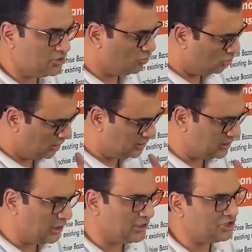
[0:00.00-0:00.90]
You know there is
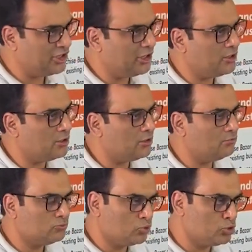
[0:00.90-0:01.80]
real estate uh,
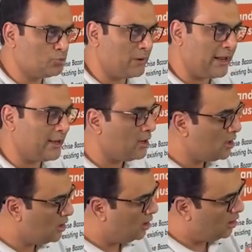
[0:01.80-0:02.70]
rules playing.
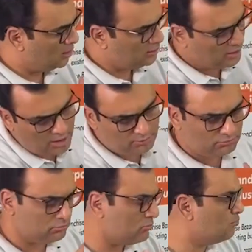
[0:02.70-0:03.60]
Uh, there are
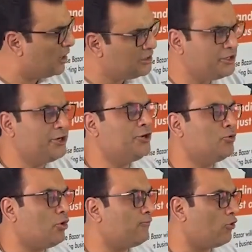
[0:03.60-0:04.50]

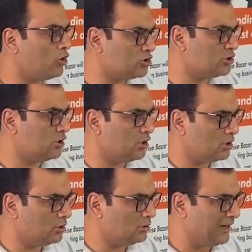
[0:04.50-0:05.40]
multitude of laws uh,
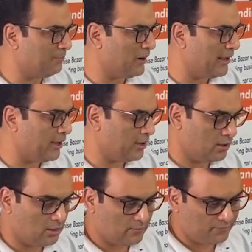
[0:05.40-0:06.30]
that play
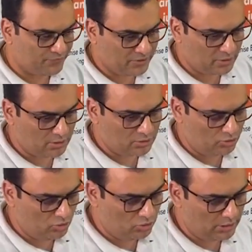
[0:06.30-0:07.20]
you
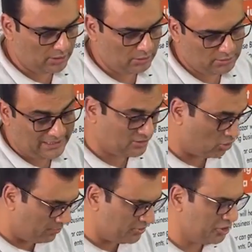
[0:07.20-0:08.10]
know as a
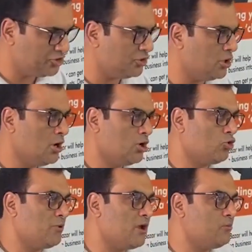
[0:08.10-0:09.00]
combination to
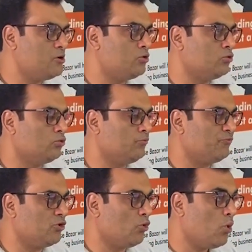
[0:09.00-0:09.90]
be able to
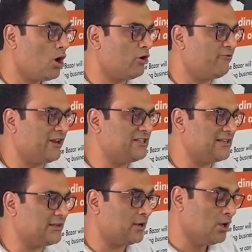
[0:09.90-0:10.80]
you know work on franchising.